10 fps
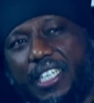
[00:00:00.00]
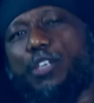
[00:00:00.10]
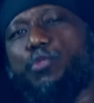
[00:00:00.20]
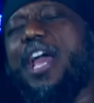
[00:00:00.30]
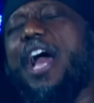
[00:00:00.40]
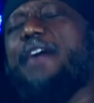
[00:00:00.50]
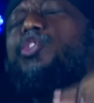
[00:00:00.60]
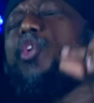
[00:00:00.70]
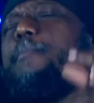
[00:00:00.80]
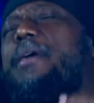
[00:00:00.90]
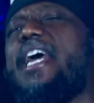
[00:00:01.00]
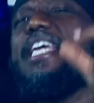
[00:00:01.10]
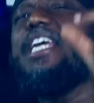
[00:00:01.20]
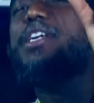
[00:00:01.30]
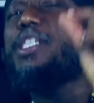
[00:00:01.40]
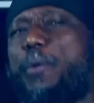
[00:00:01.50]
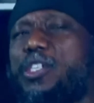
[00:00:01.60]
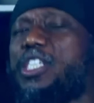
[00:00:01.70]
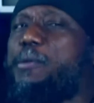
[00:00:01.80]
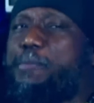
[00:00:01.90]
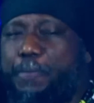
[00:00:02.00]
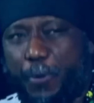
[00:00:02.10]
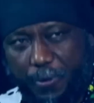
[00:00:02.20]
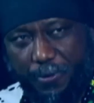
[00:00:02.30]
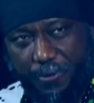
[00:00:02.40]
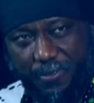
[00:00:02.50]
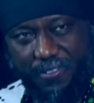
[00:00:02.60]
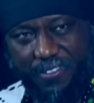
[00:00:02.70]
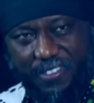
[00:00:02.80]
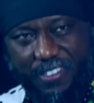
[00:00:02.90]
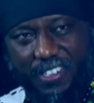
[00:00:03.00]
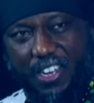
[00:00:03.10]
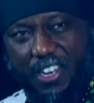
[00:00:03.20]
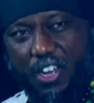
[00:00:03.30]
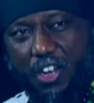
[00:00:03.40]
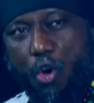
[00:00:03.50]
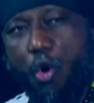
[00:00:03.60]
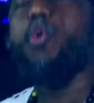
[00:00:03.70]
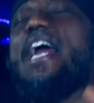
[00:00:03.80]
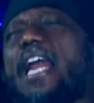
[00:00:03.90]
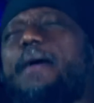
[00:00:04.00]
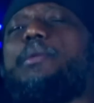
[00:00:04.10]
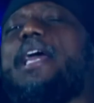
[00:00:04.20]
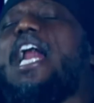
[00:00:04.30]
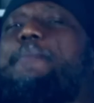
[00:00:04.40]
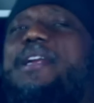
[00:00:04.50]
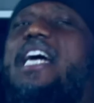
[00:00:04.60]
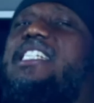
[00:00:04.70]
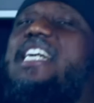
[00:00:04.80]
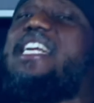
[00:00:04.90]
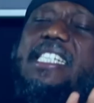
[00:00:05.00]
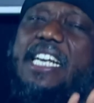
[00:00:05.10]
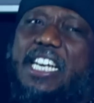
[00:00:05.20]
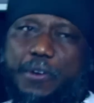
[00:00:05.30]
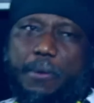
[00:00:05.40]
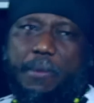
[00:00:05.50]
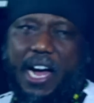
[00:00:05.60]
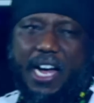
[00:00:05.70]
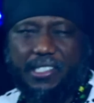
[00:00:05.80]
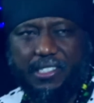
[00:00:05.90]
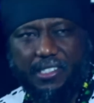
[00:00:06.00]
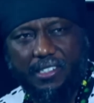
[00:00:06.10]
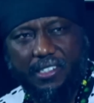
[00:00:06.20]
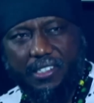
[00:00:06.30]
Yet we have so many irresponsible people who claim to be helping us, yet they are stealing from us.